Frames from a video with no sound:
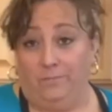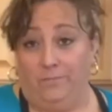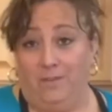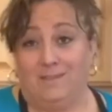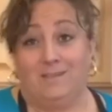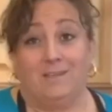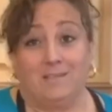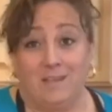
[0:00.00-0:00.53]

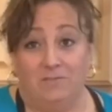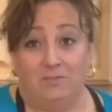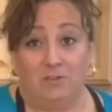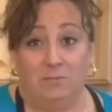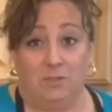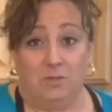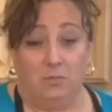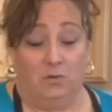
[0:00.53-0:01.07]
It does have so
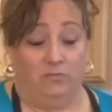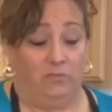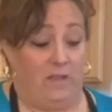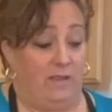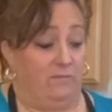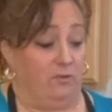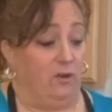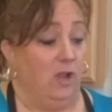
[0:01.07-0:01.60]
much more
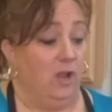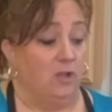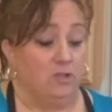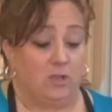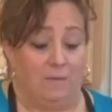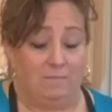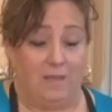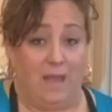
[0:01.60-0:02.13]
flavor,
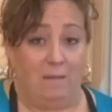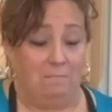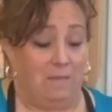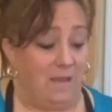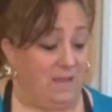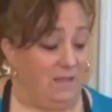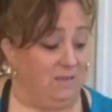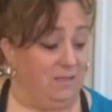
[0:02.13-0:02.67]
so I'm not
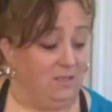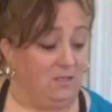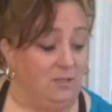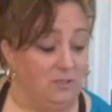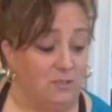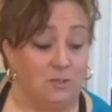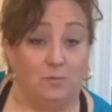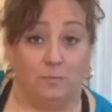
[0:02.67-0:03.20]
making this
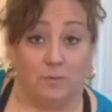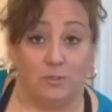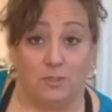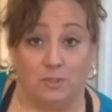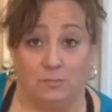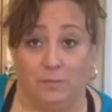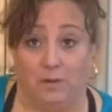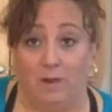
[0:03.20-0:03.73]
super,
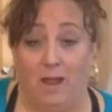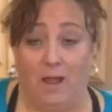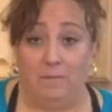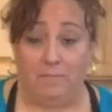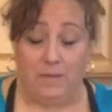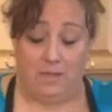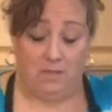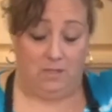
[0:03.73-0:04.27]
super
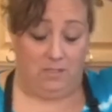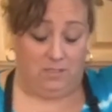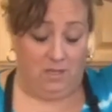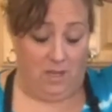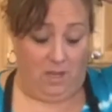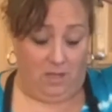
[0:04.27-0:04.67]
hot because,